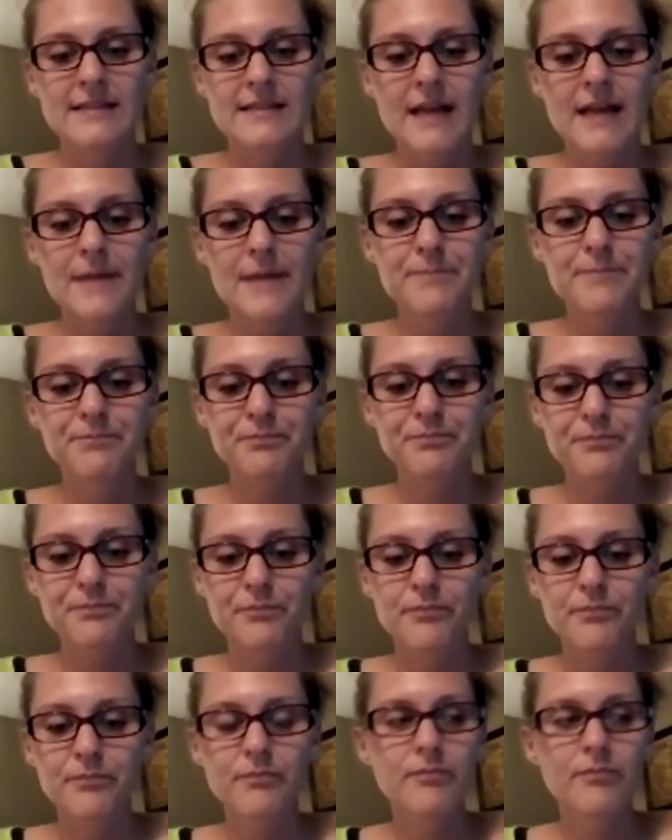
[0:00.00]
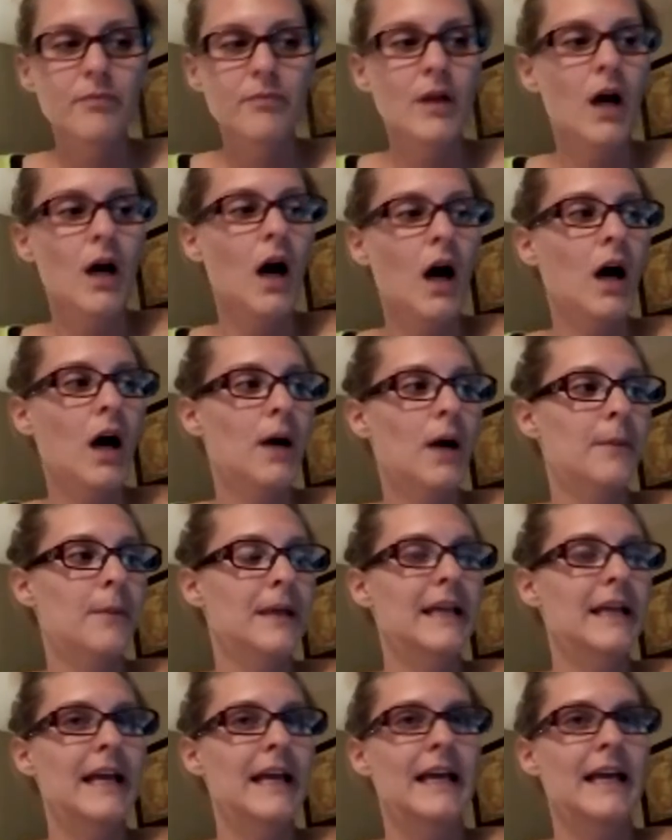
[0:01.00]
them,
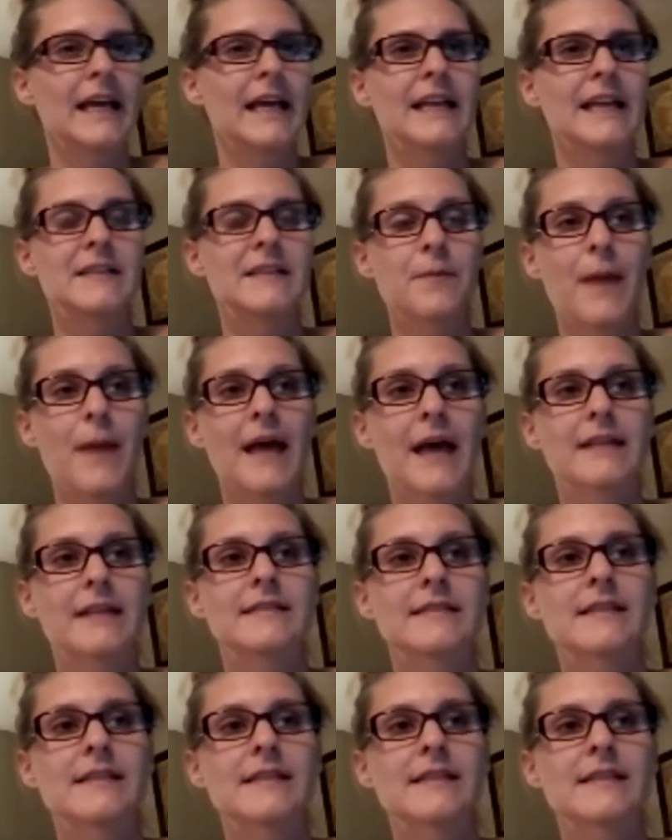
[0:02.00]
it depends.